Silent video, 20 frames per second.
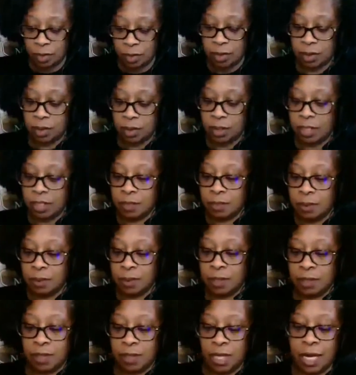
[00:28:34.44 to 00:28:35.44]
So let's
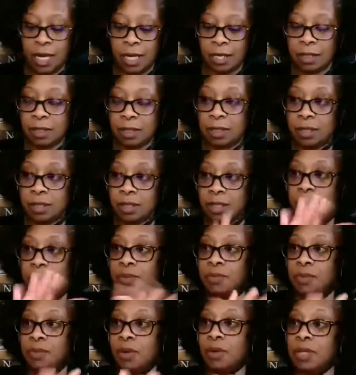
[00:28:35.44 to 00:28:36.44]
put that, let
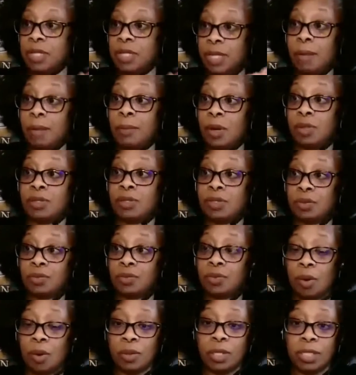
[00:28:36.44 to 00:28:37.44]
me roll it. I'm also
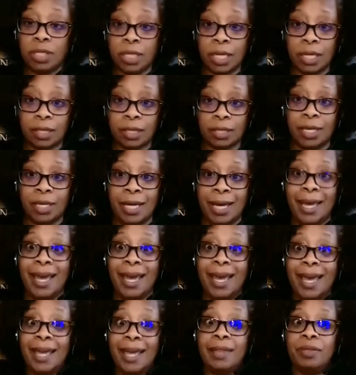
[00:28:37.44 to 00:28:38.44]
rolling it,
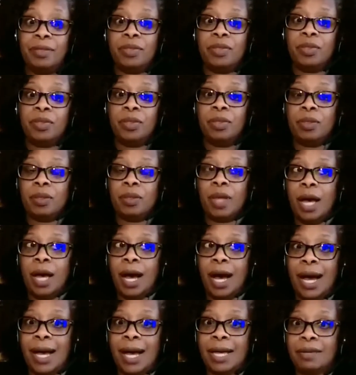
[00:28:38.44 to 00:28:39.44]
and
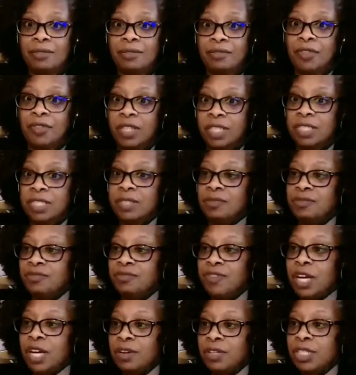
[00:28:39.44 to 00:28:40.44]
it's a
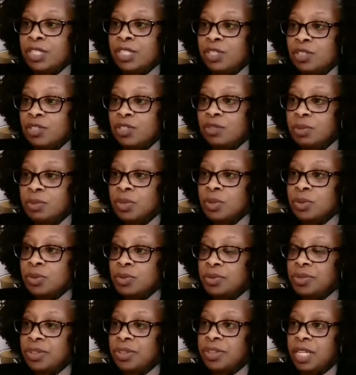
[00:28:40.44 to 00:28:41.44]
very
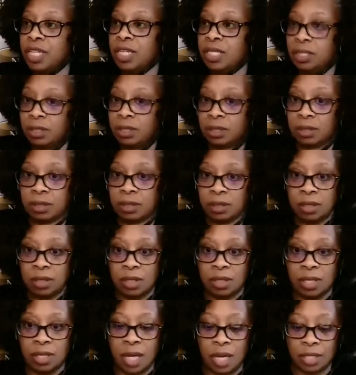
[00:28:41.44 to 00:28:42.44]
smooth thing
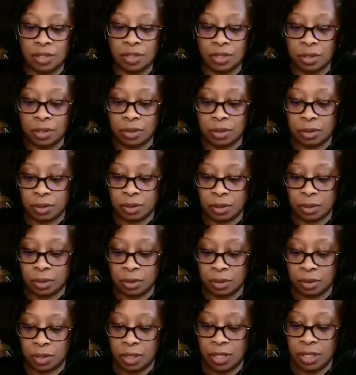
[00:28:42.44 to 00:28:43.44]
to touch,
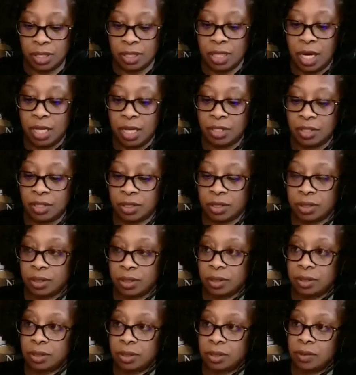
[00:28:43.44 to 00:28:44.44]
to the touch.
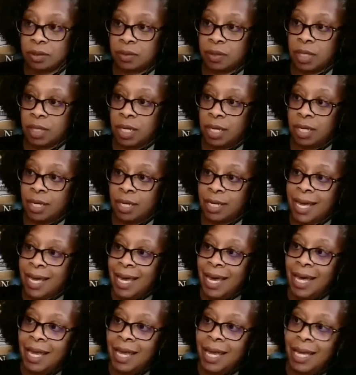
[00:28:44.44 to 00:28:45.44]
Okay?
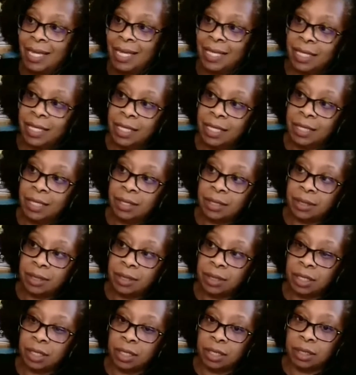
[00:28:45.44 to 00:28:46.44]
And I can
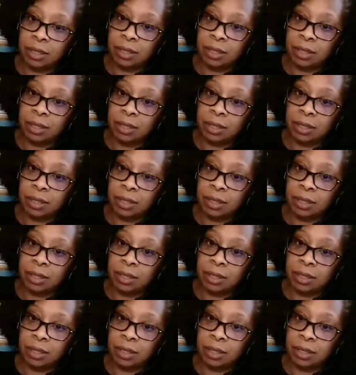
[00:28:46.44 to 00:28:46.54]
easily